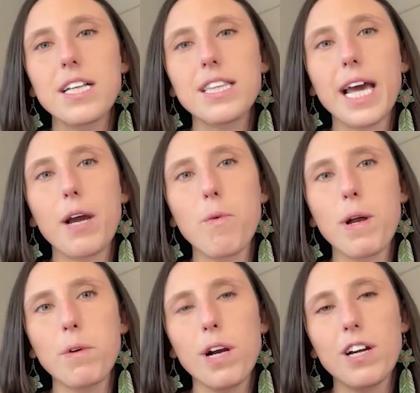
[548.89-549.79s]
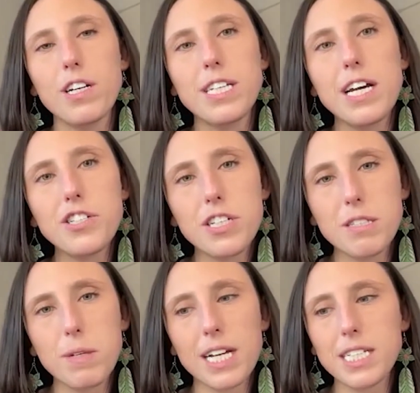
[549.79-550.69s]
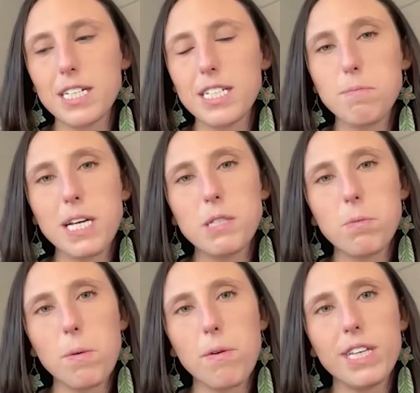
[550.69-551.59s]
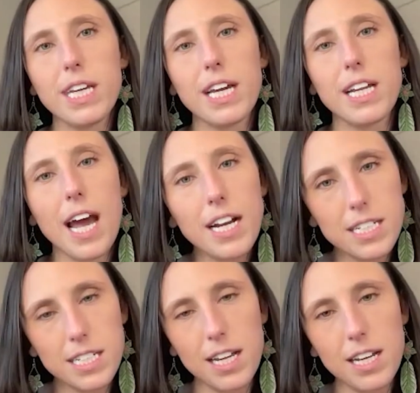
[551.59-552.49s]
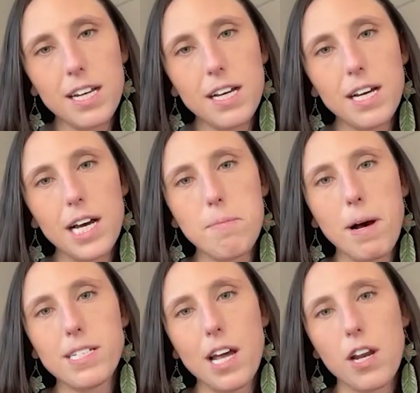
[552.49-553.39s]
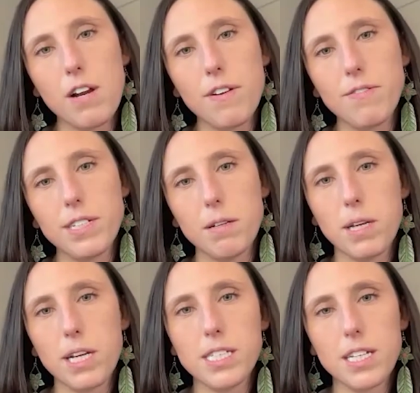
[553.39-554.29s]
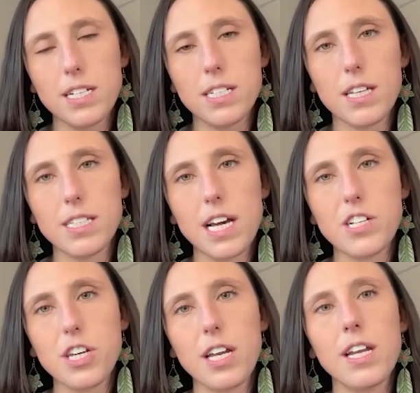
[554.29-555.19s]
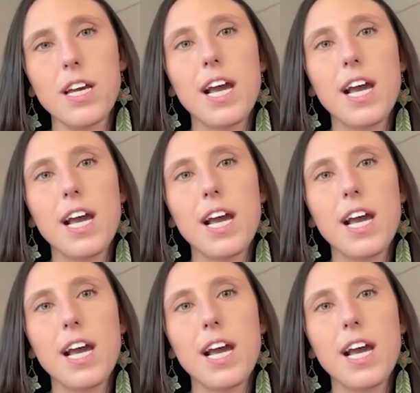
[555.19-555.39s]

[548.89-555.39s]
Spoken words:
like when we're in our sessions, we get to a space where we're really connected about 10 or 15 minutes into the session.